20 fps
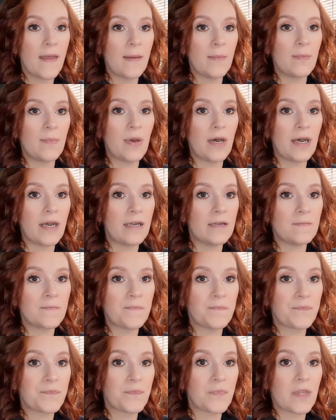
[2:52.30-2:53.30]
But
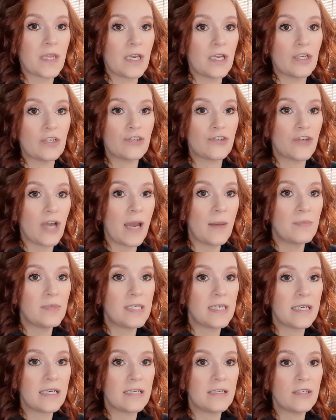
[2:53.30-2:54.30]
you're strapped
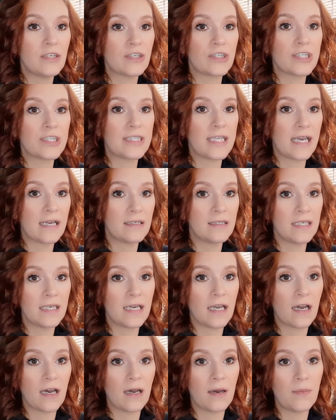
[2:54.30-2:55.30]
in, you're standing
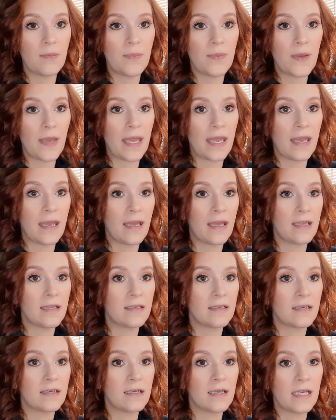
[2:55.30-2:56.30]
up,
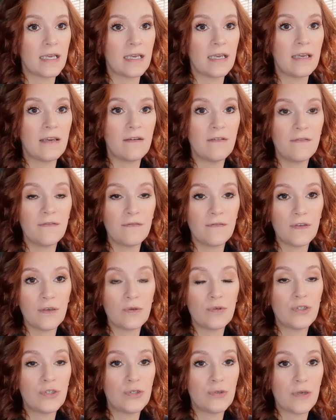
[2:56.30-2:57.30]
and if you
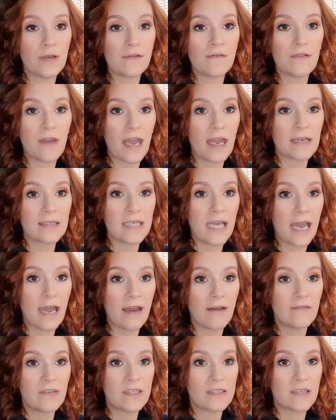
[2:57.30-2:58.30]
do in fact
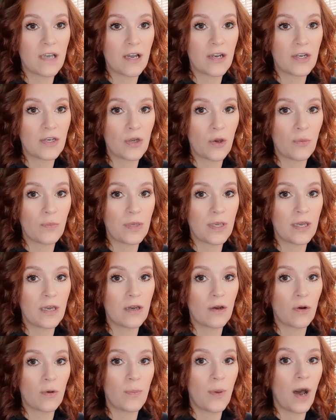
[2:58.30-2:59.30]
have dysautonomia
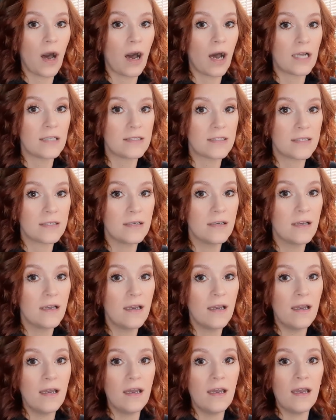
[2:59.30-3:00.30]
or POTS,
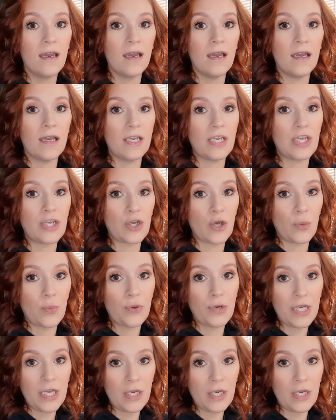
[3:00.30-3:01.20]
pretty